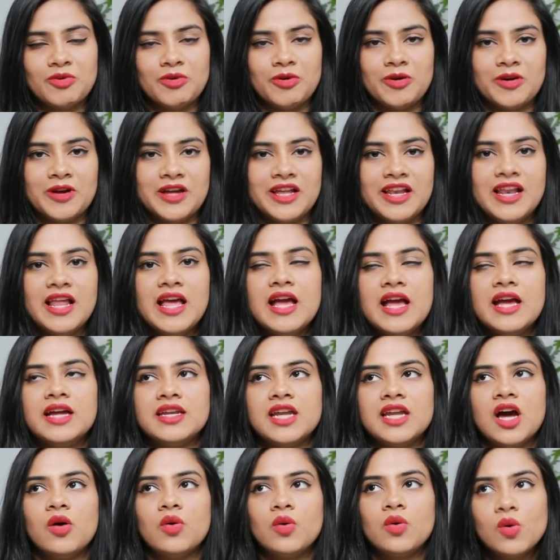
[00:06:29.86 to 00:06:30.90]
oil.
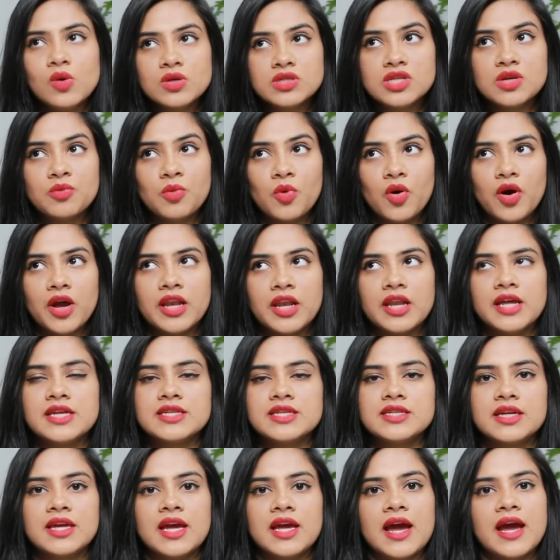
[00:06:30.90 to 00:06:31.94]
Now rosehip oil
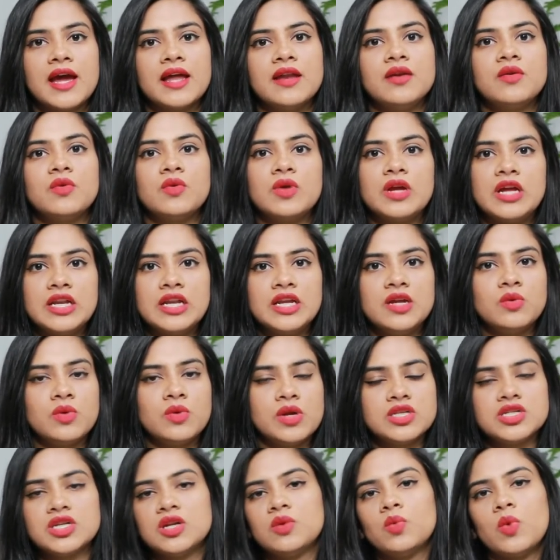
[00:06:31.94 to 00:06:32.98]
is again really
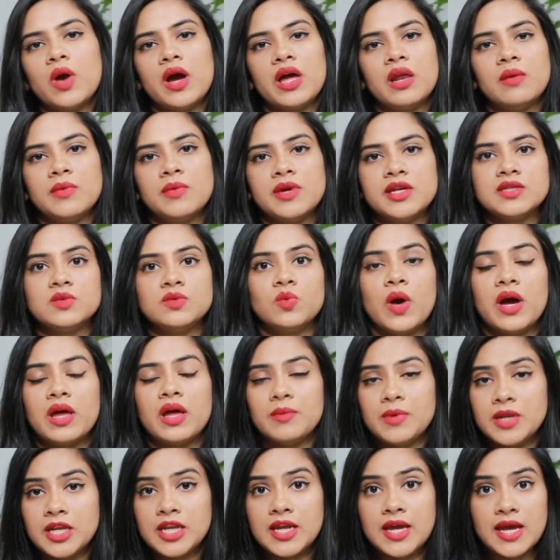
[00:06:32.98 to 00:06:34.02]
rich in vitamins,
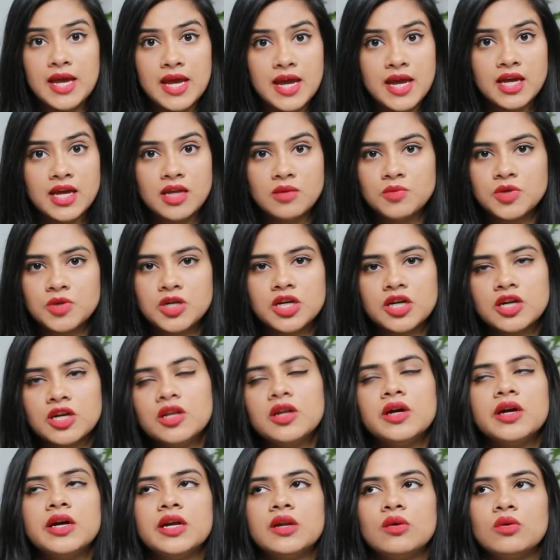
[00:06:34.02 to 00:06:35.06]
vitamin A in
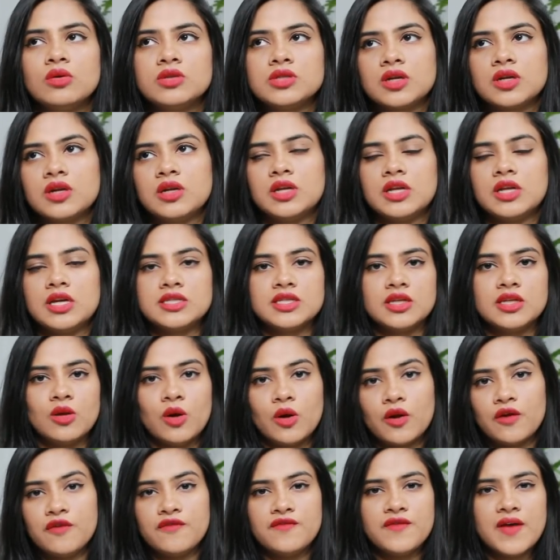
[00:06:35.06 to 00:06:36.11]
particular. It also contains a
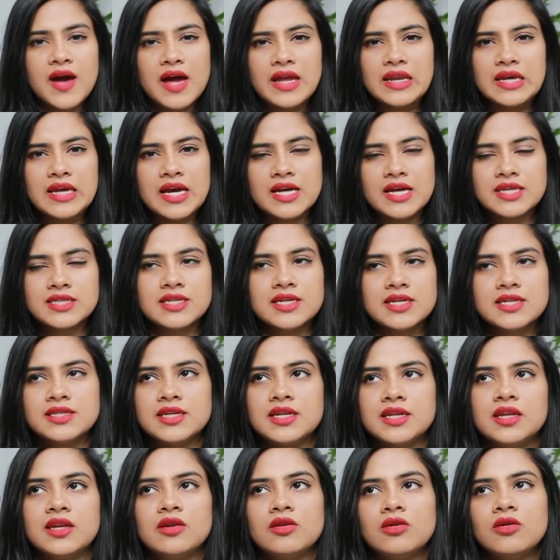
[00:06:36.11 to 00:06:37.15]
lot of fatty acids
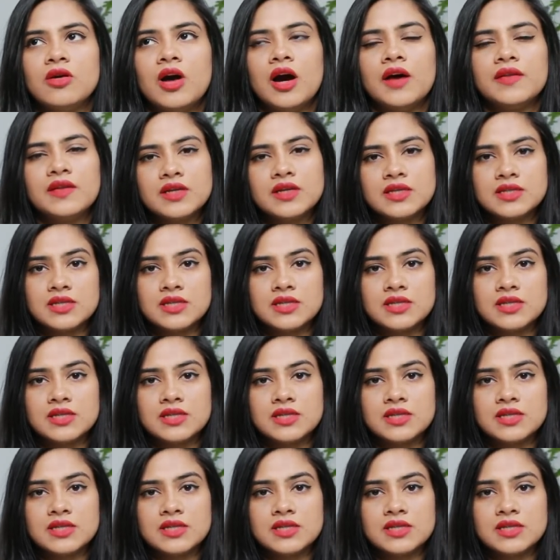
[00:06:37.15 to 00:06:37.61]
and, you know, other